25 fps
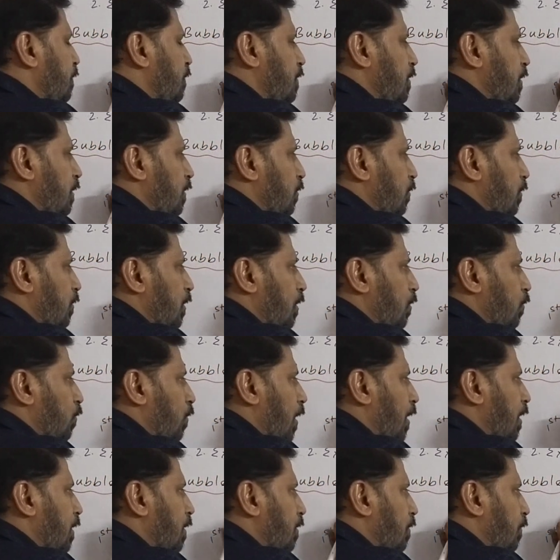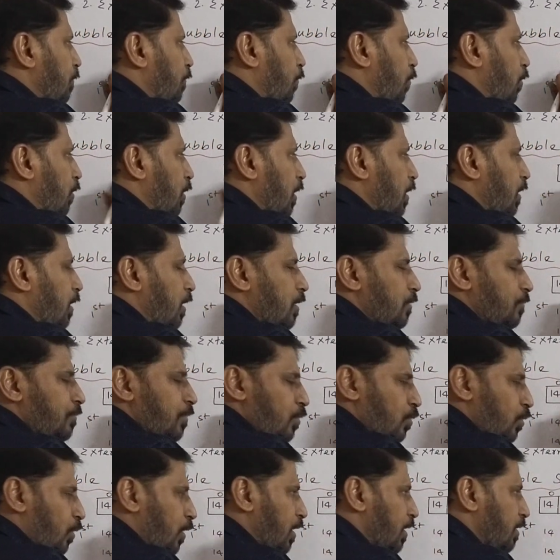0 and 1, 14 and
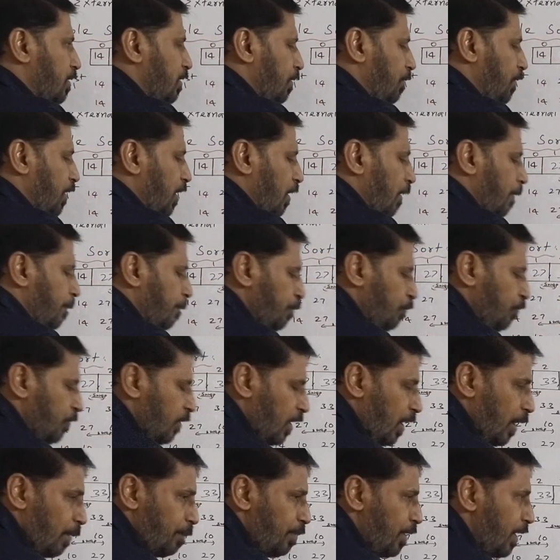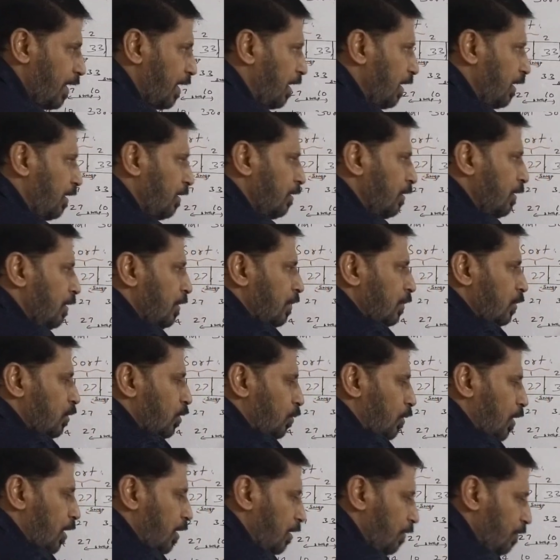27, comparing. So
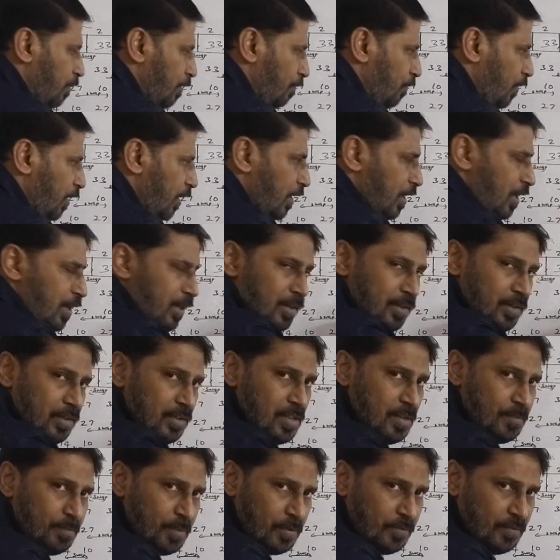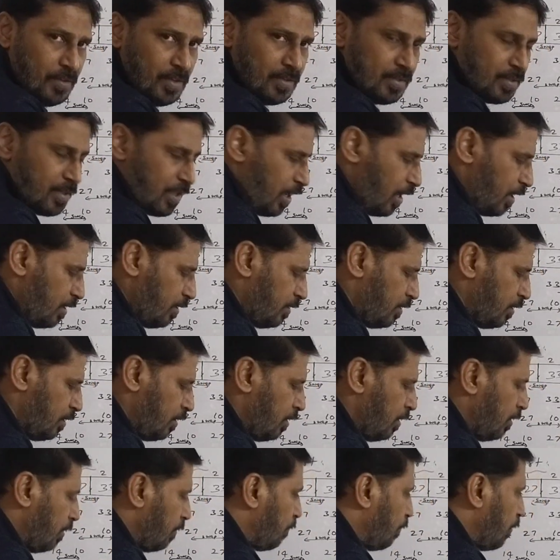whatever we done in the previous case,
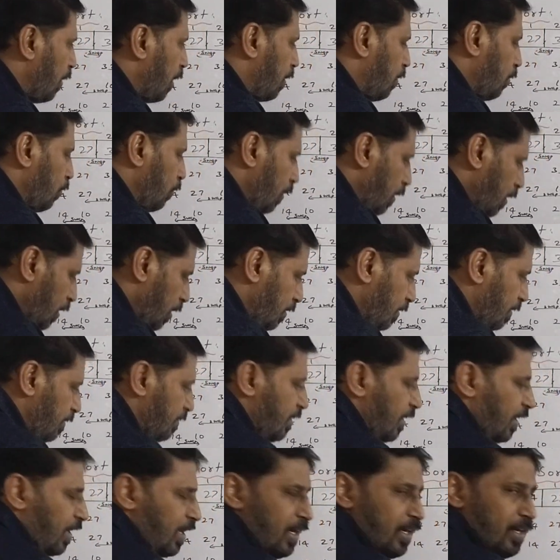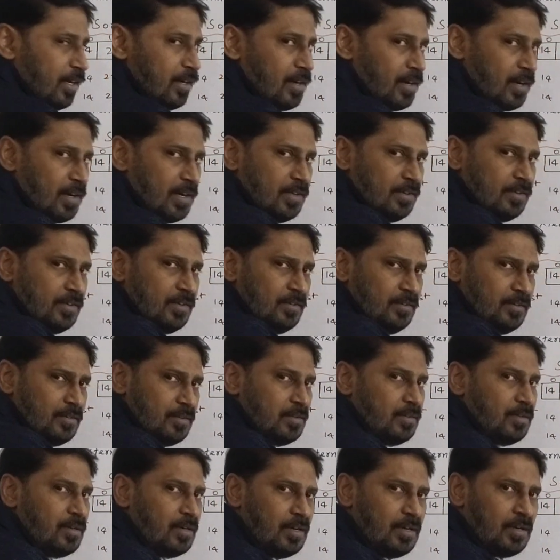we are doing in the second iteration,
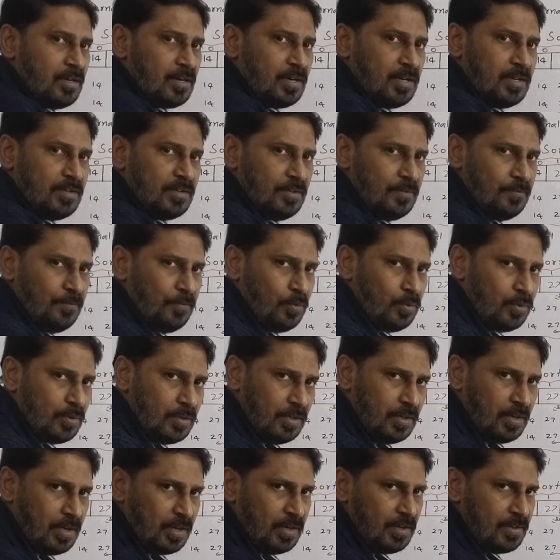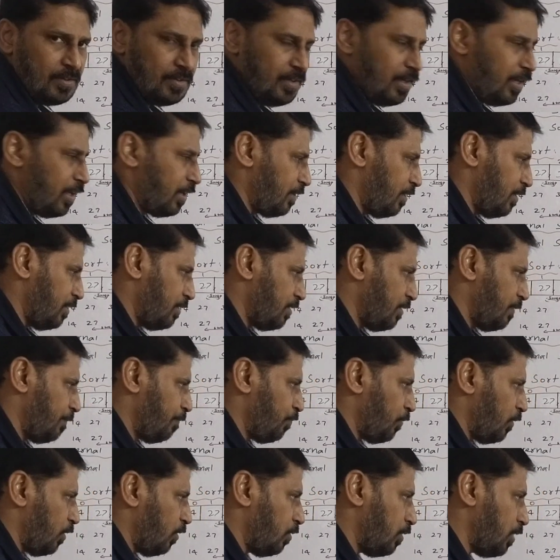third iteration, fourth iteration, like this.
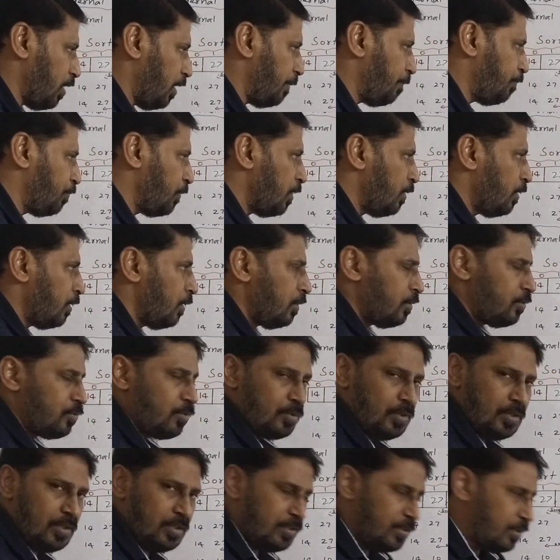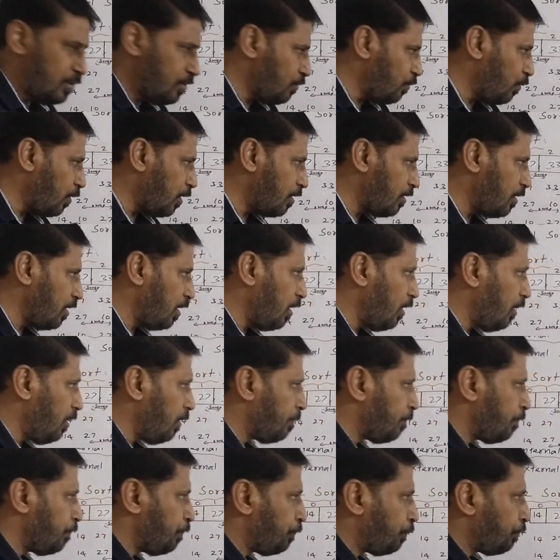Okay. So this is what
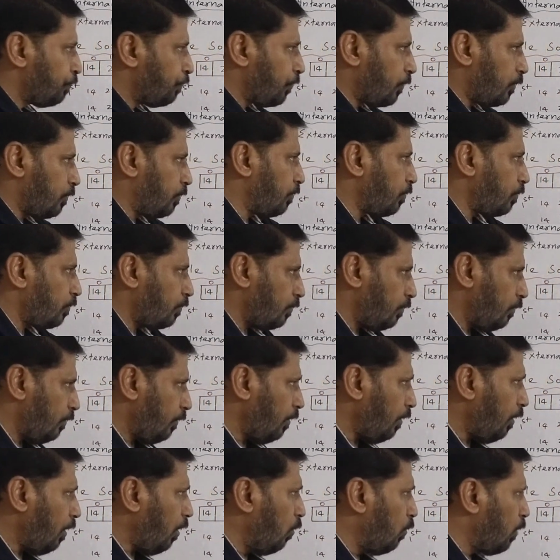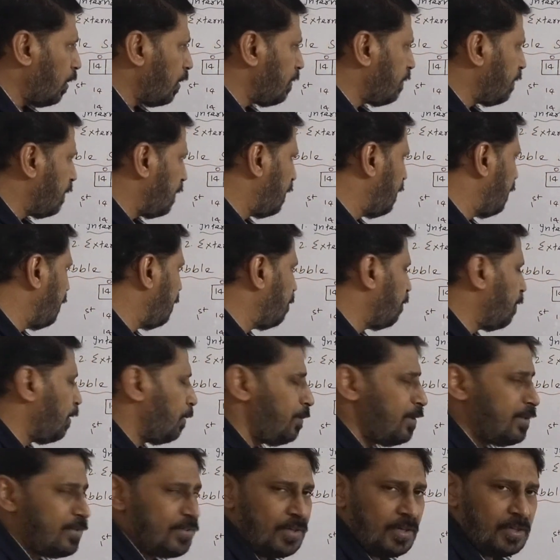the, what is it?
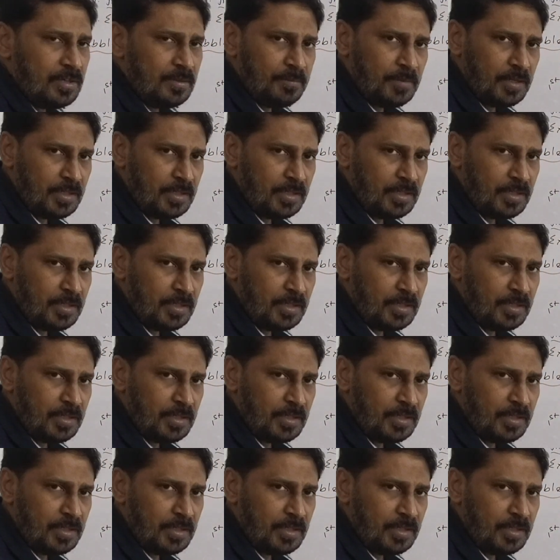Bubble sort